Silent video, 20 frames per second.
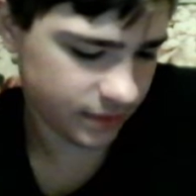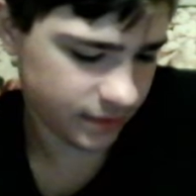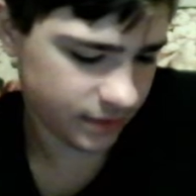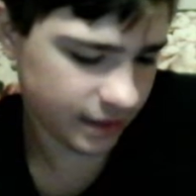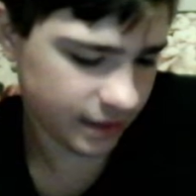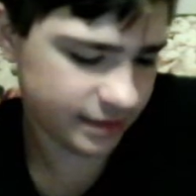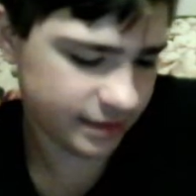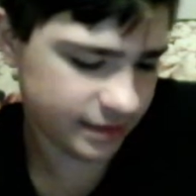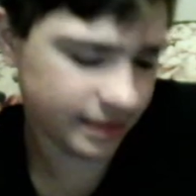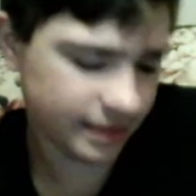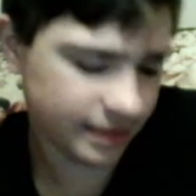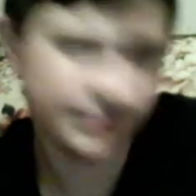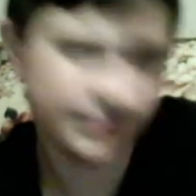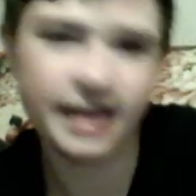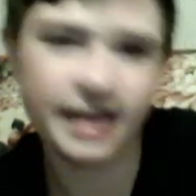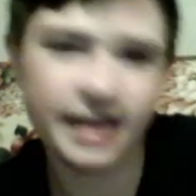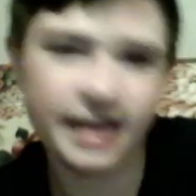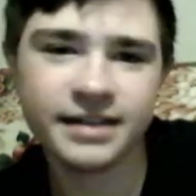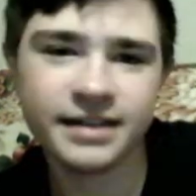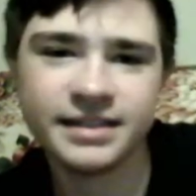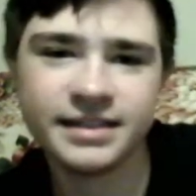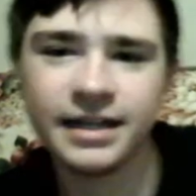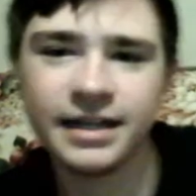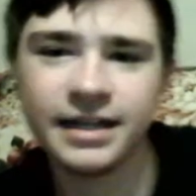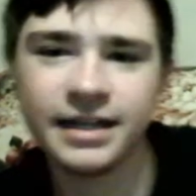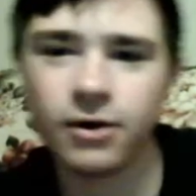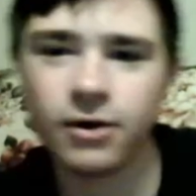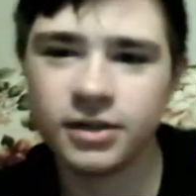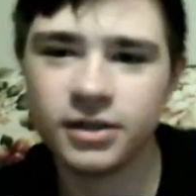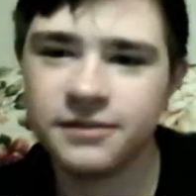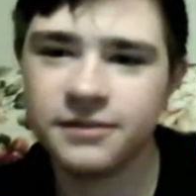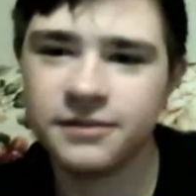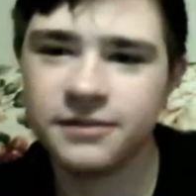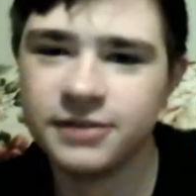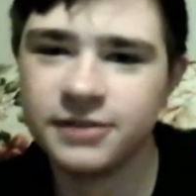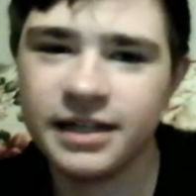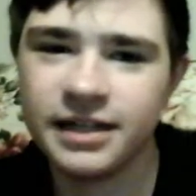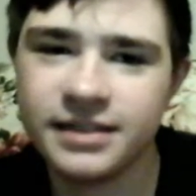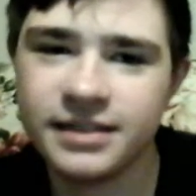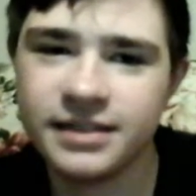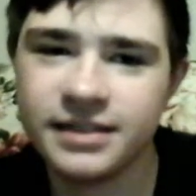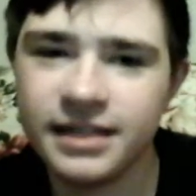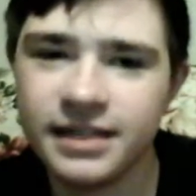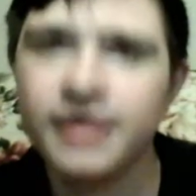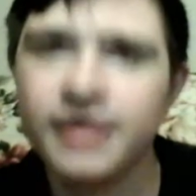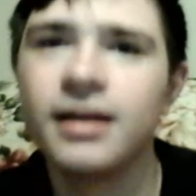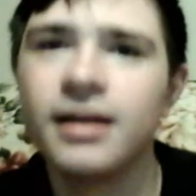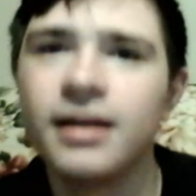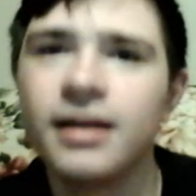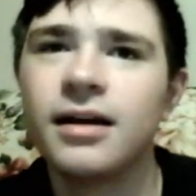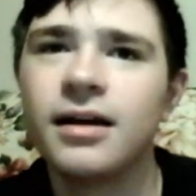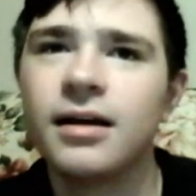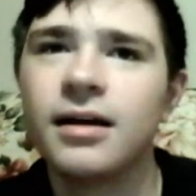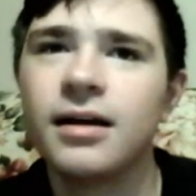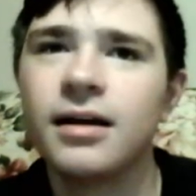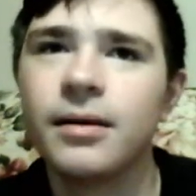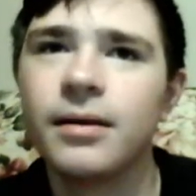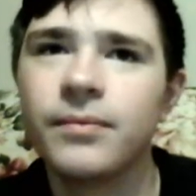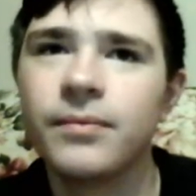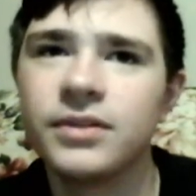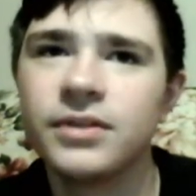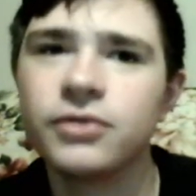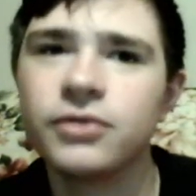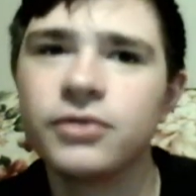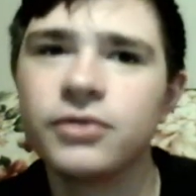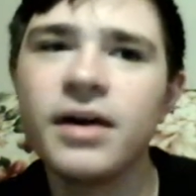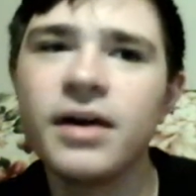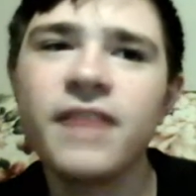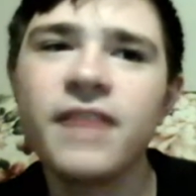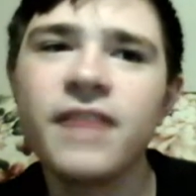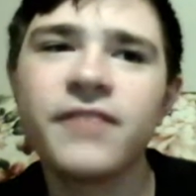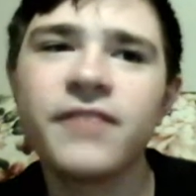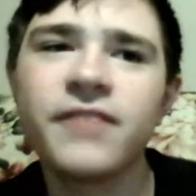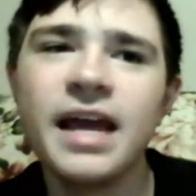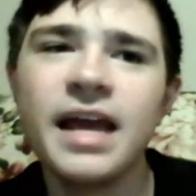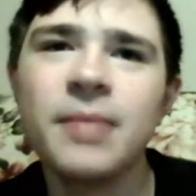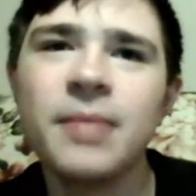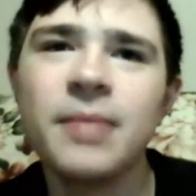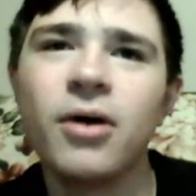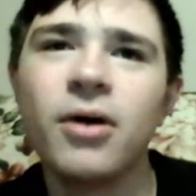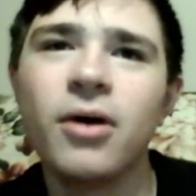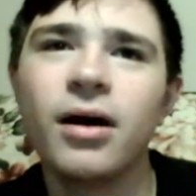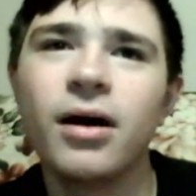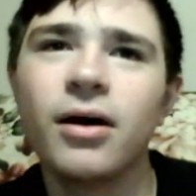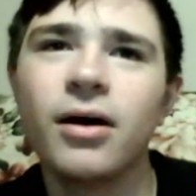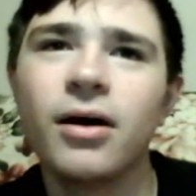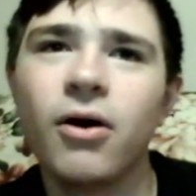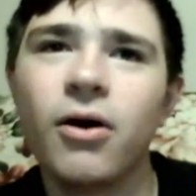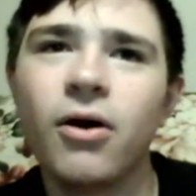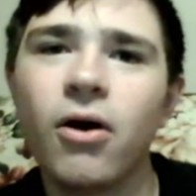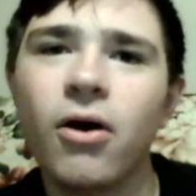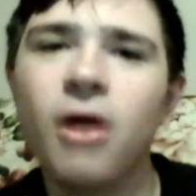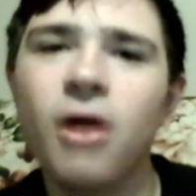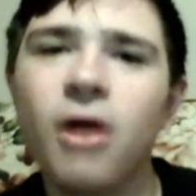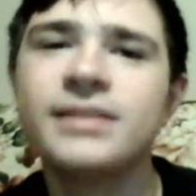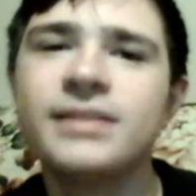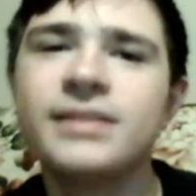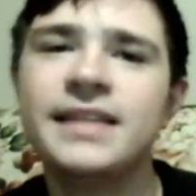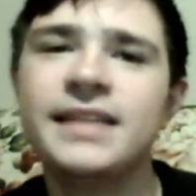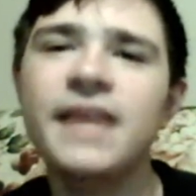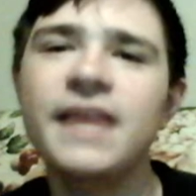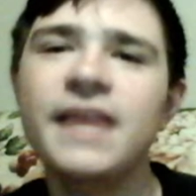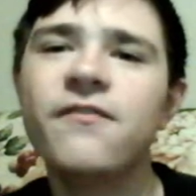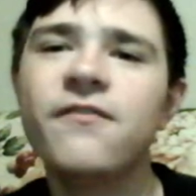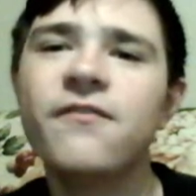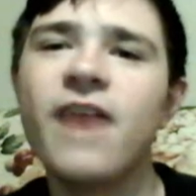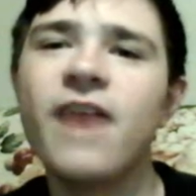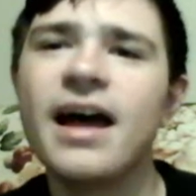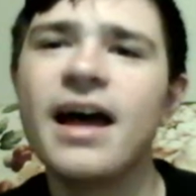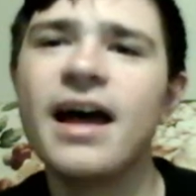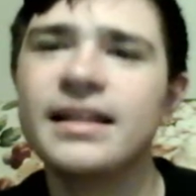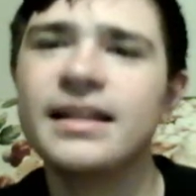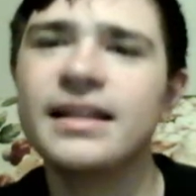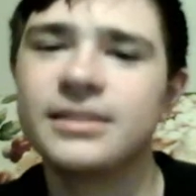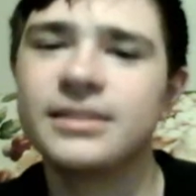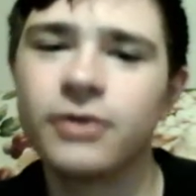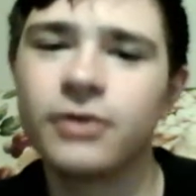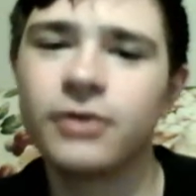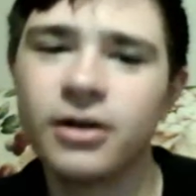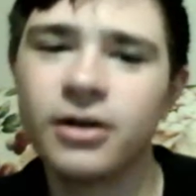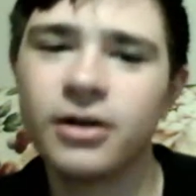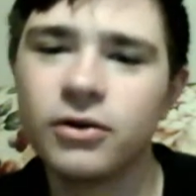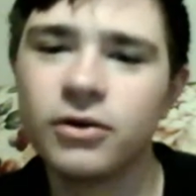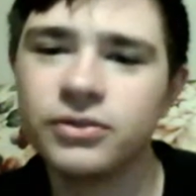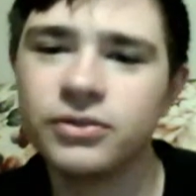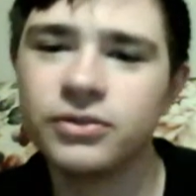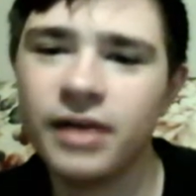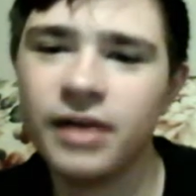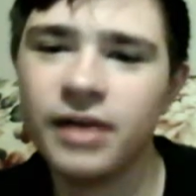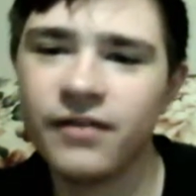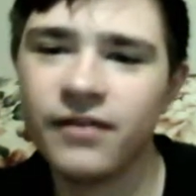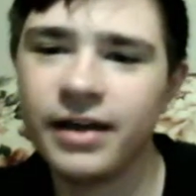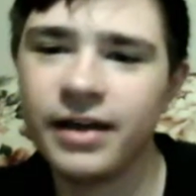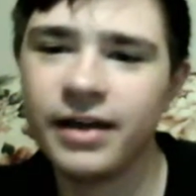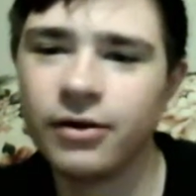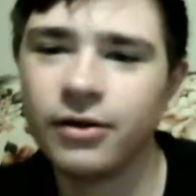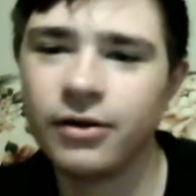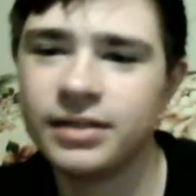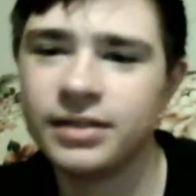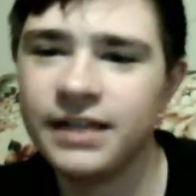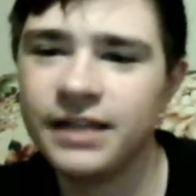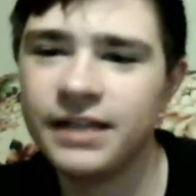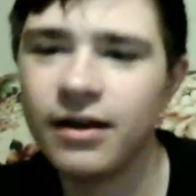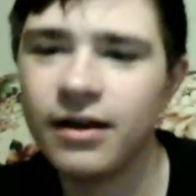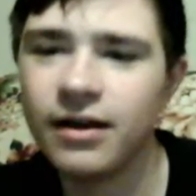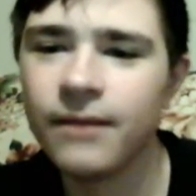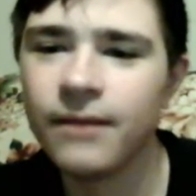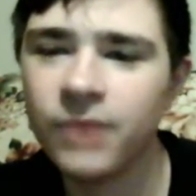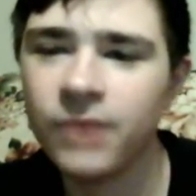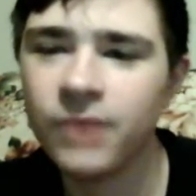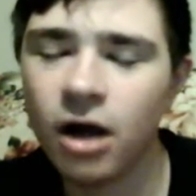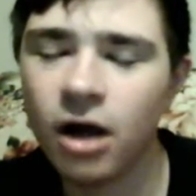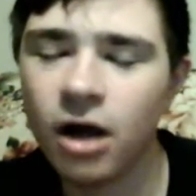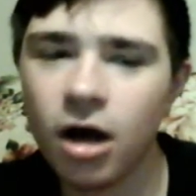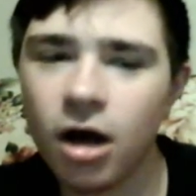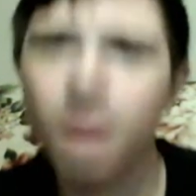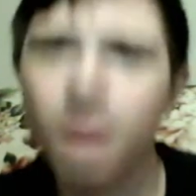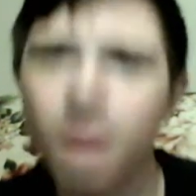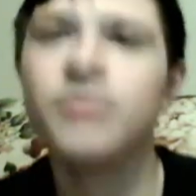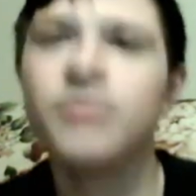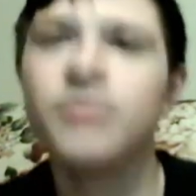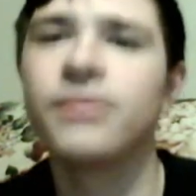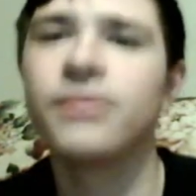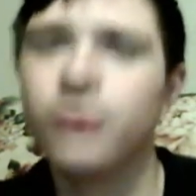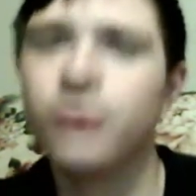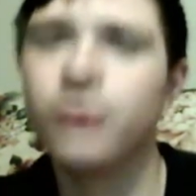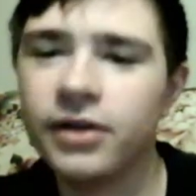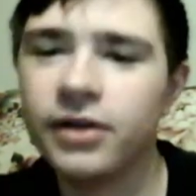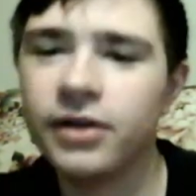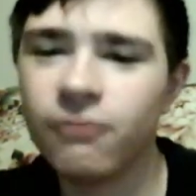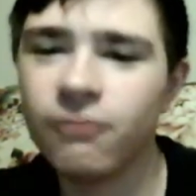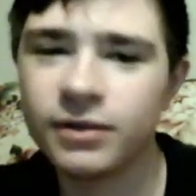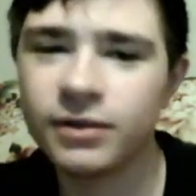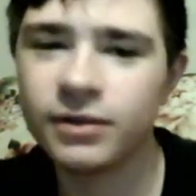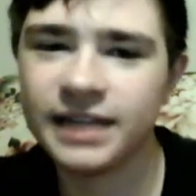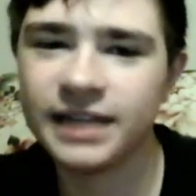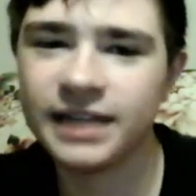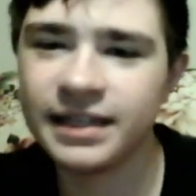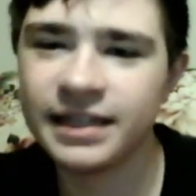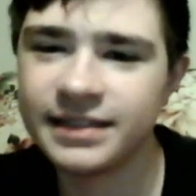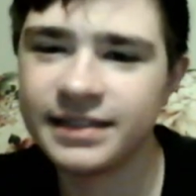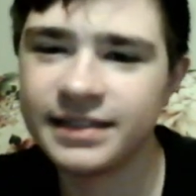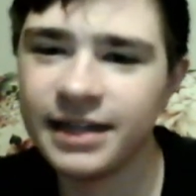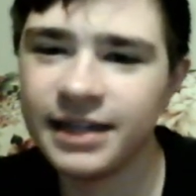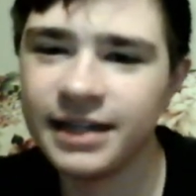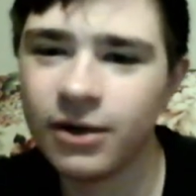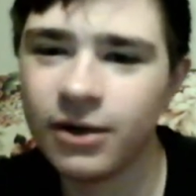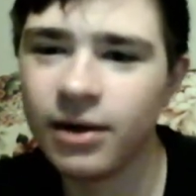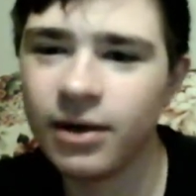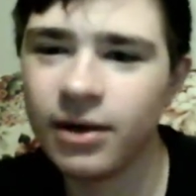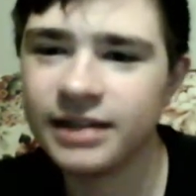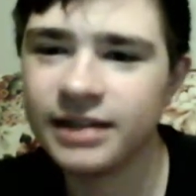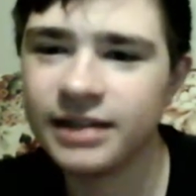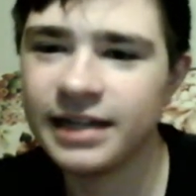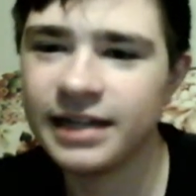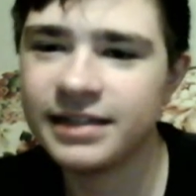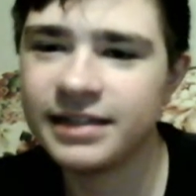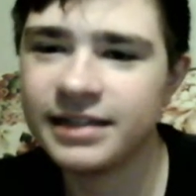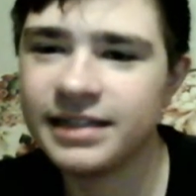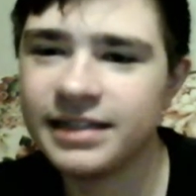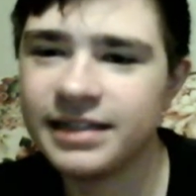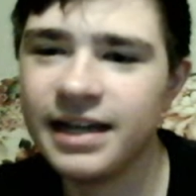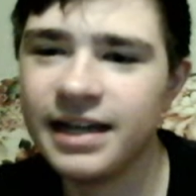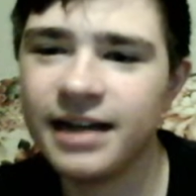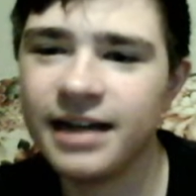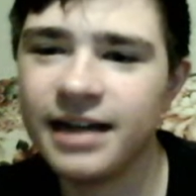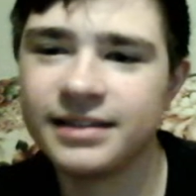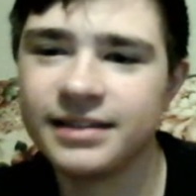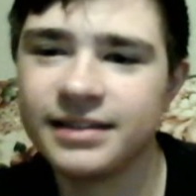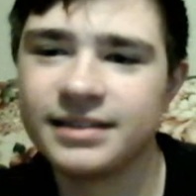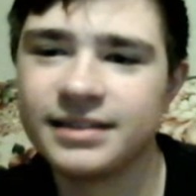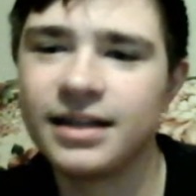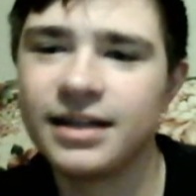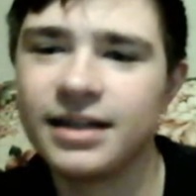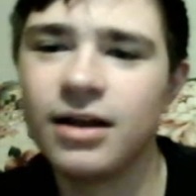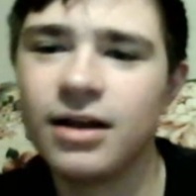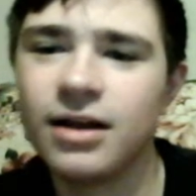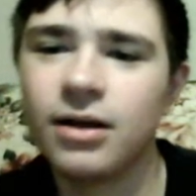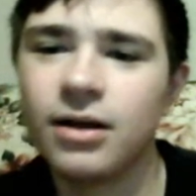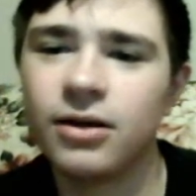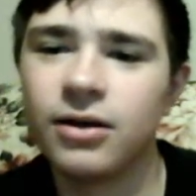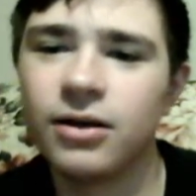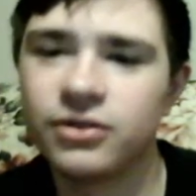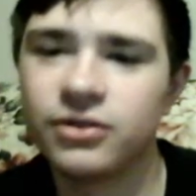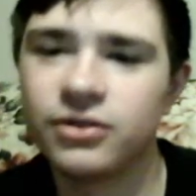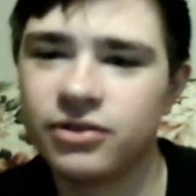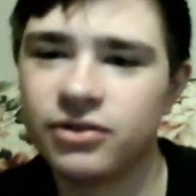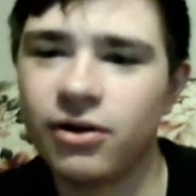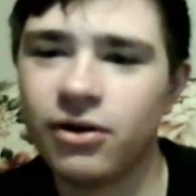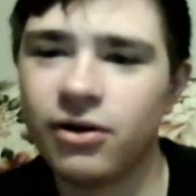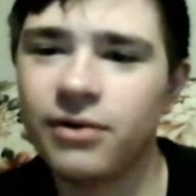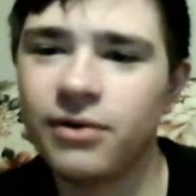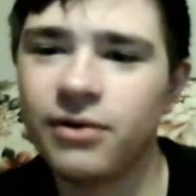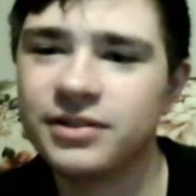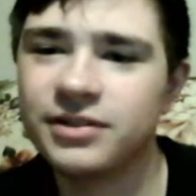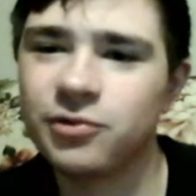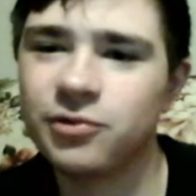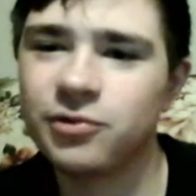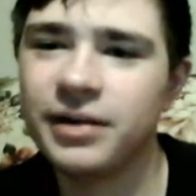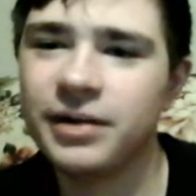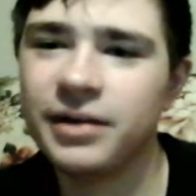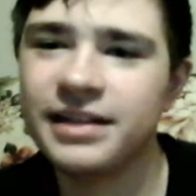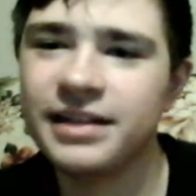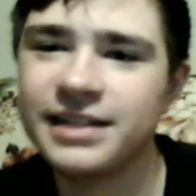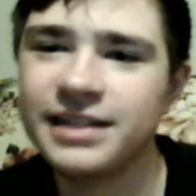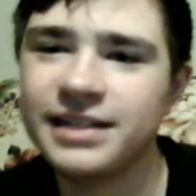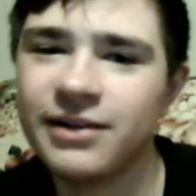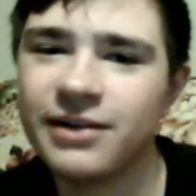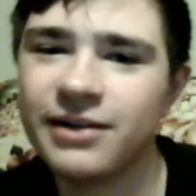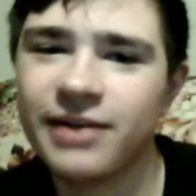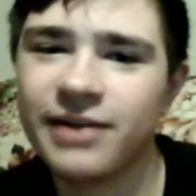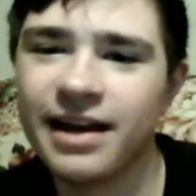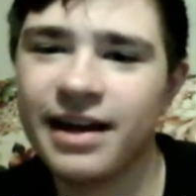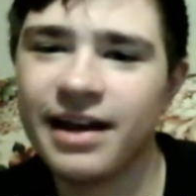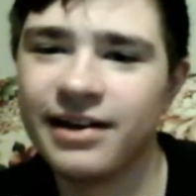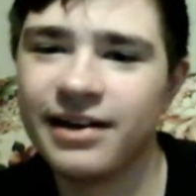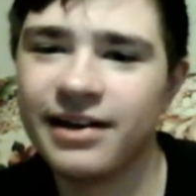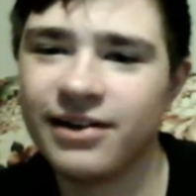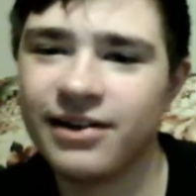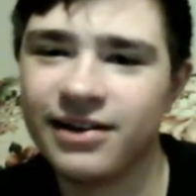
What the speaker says: It's in Tennessee, Clarksville, Tennessee. Delay of game on defense. They're going to call delay of game on defense. 34 seconds, Neo. Tennessee, yes. All in 2018, okay.